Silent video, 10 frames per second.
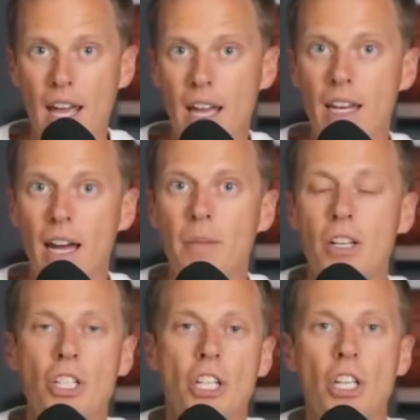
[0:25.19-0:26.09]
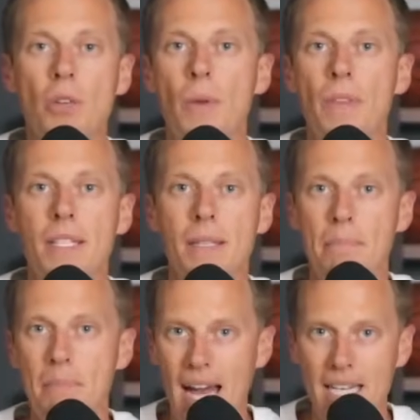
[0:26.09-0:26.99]
and I'm going to show you this
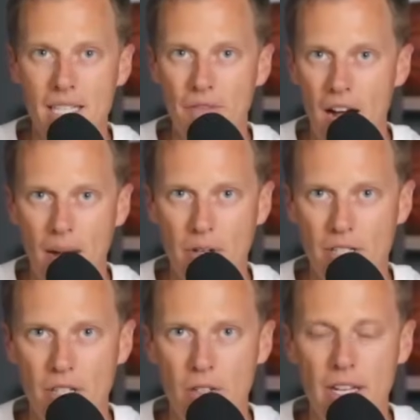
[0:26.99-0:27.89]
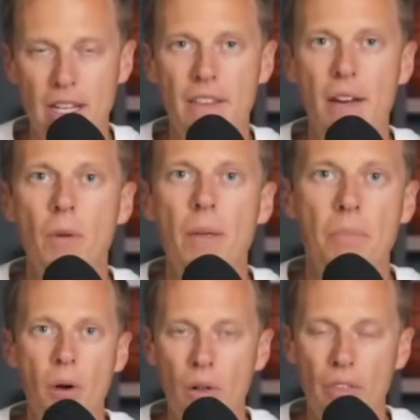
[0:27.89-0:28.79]
massive opportunity that we
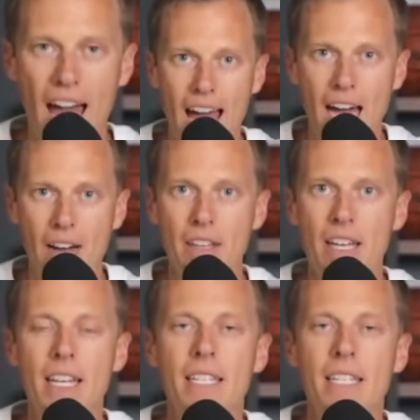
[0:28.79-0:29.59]
both have